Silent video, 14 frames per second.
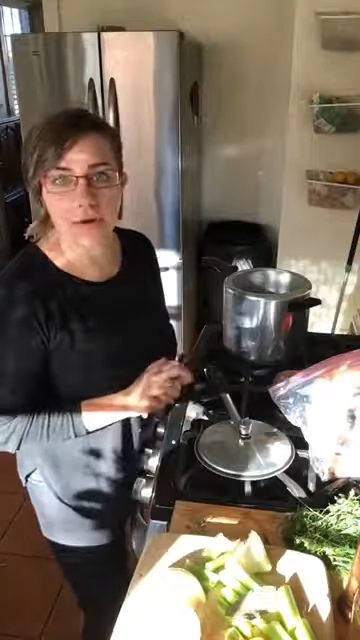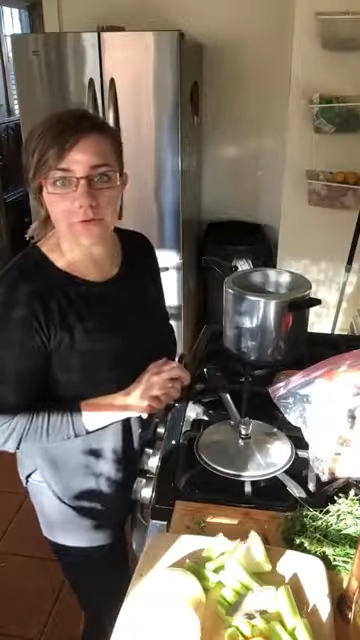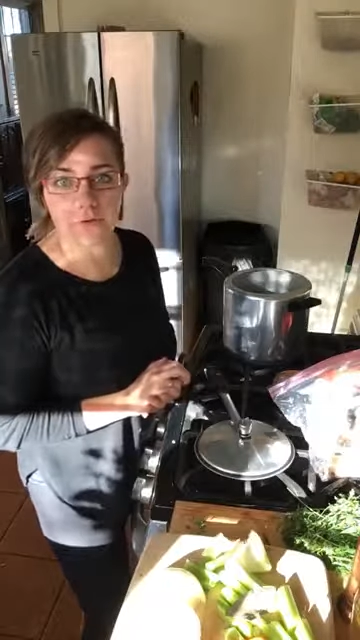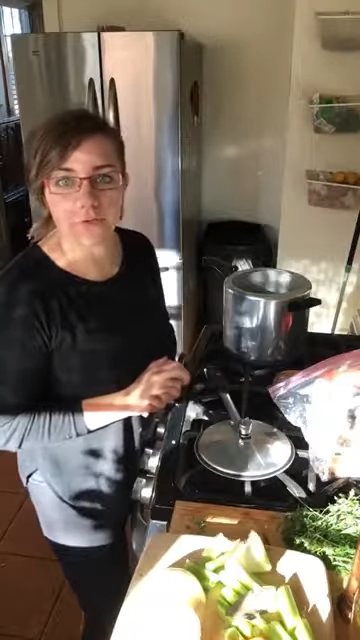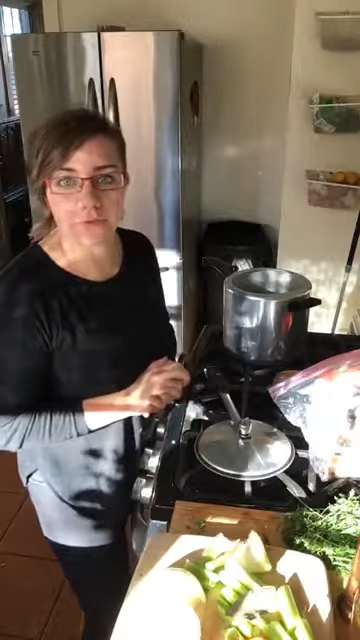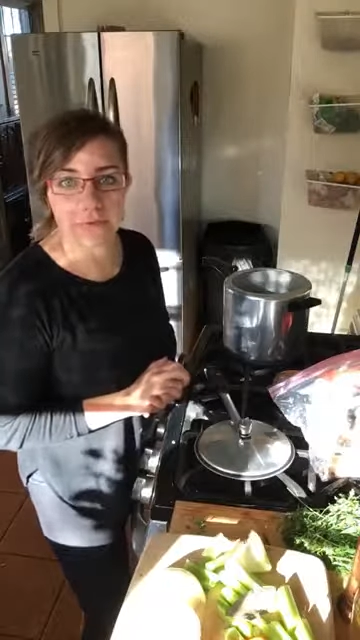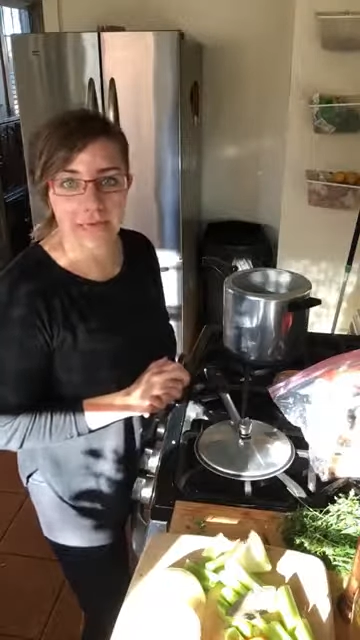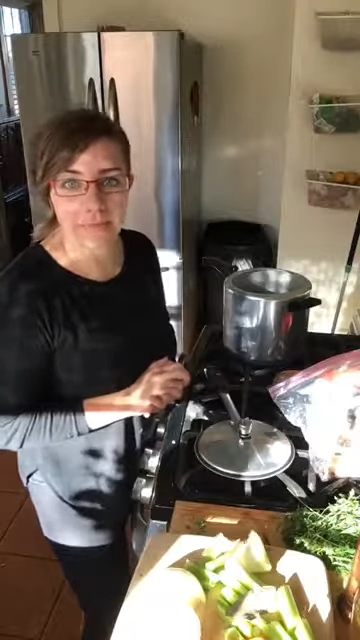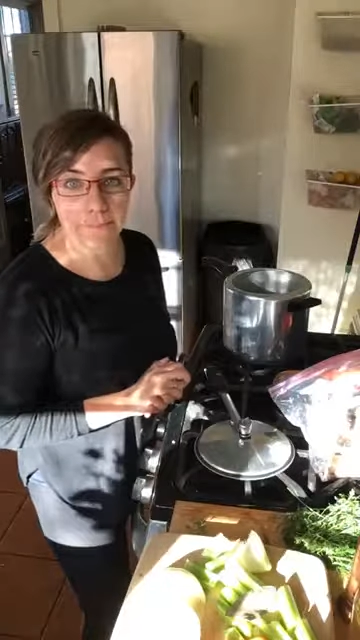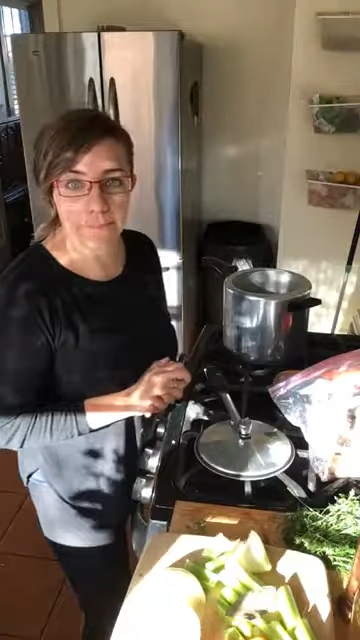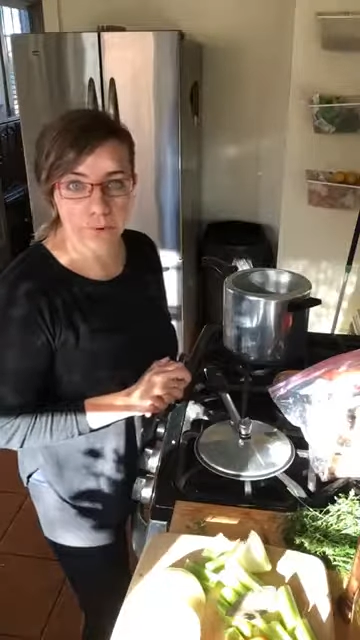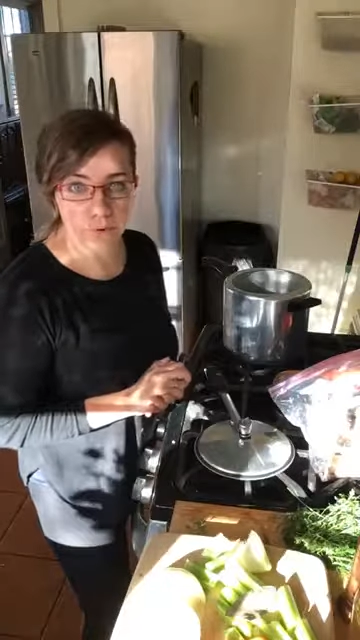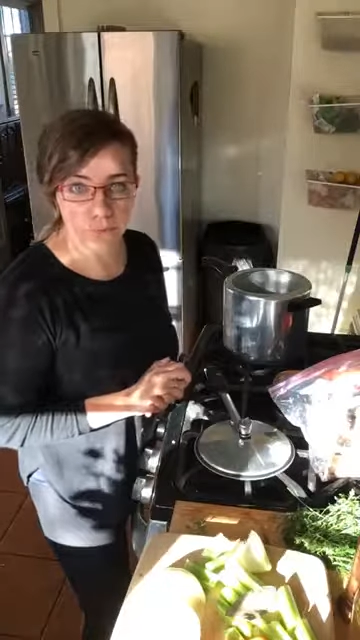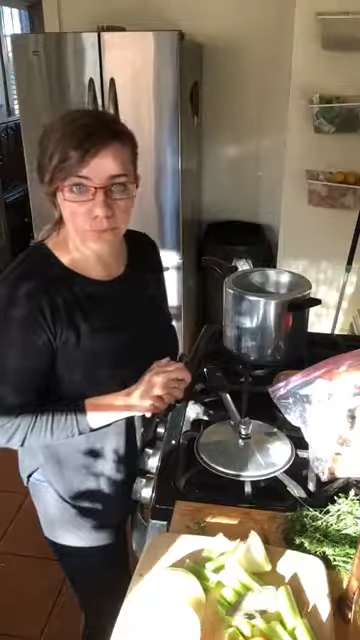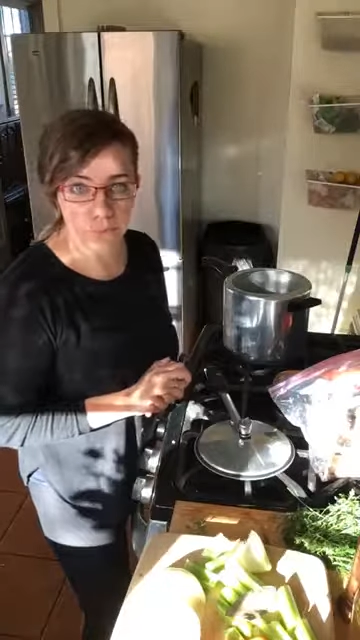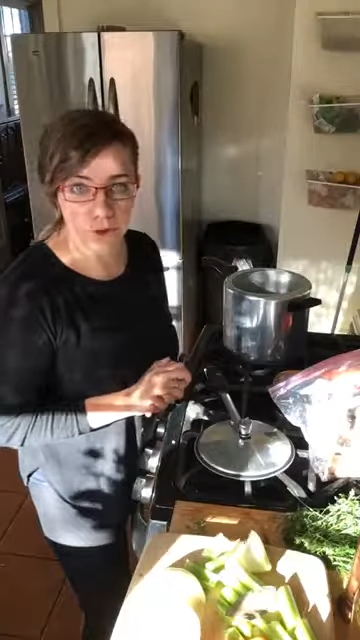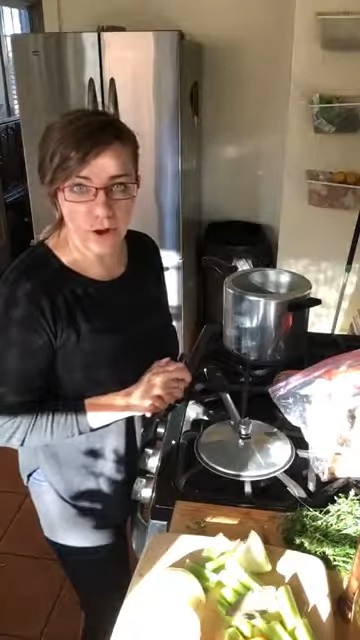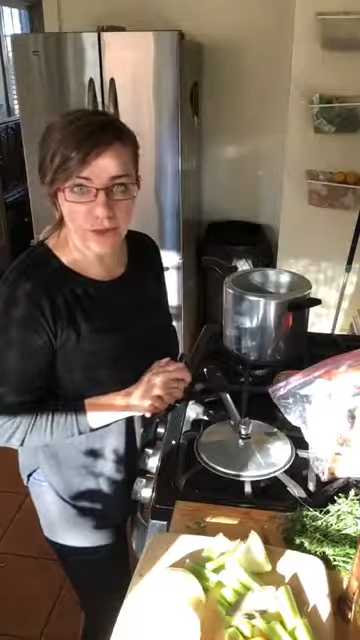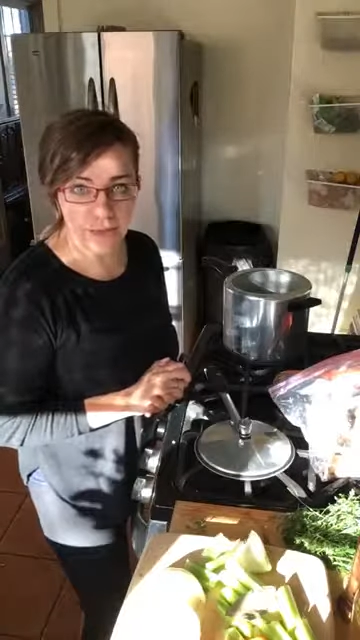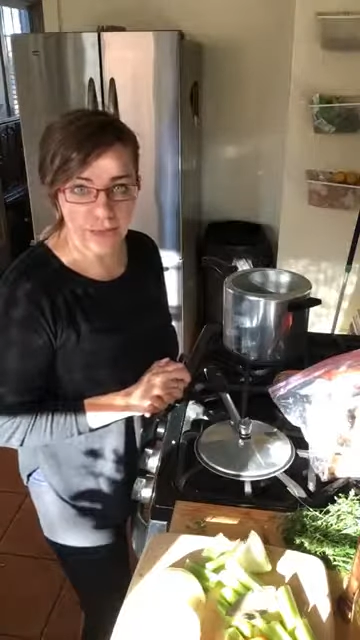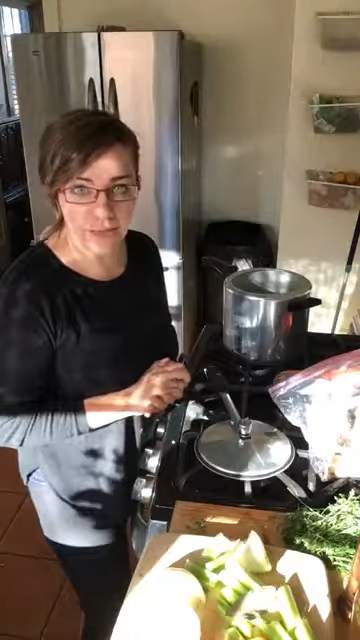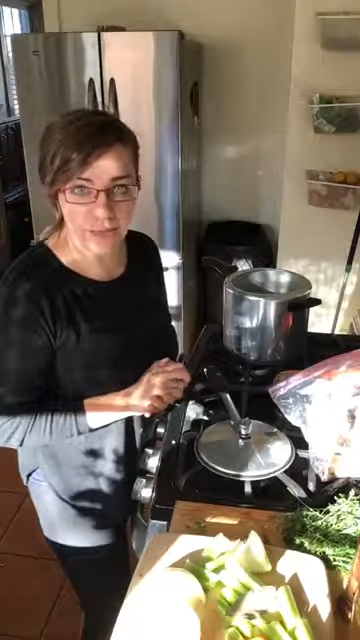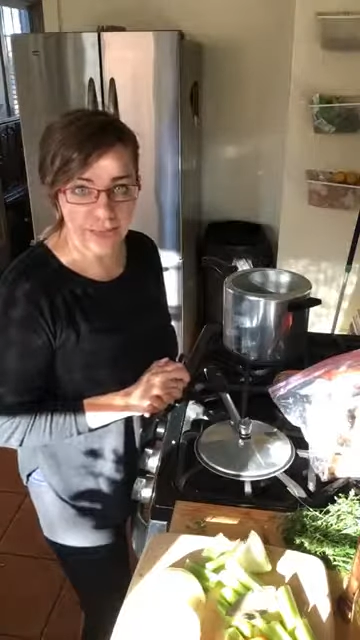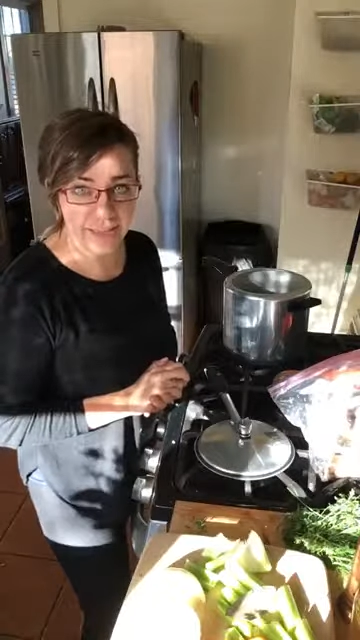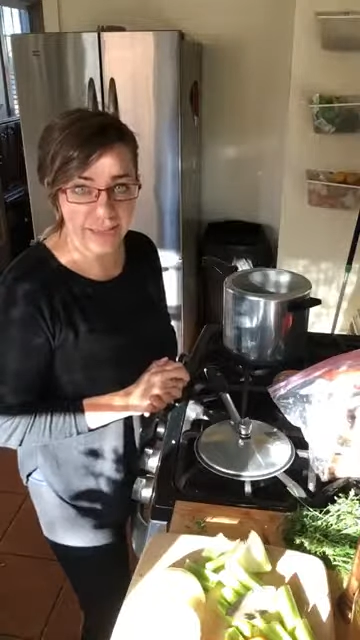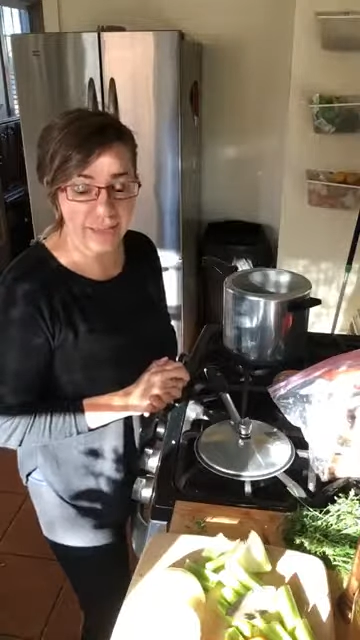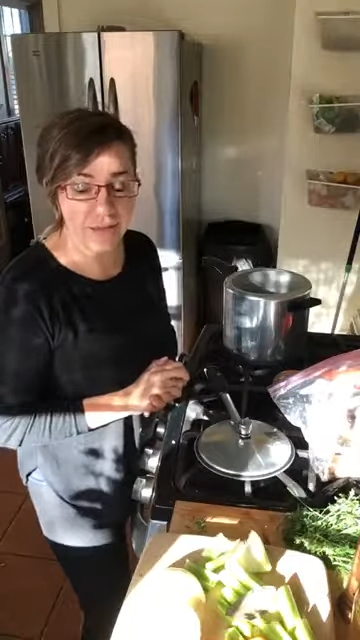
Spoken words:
to make bone broth, okay?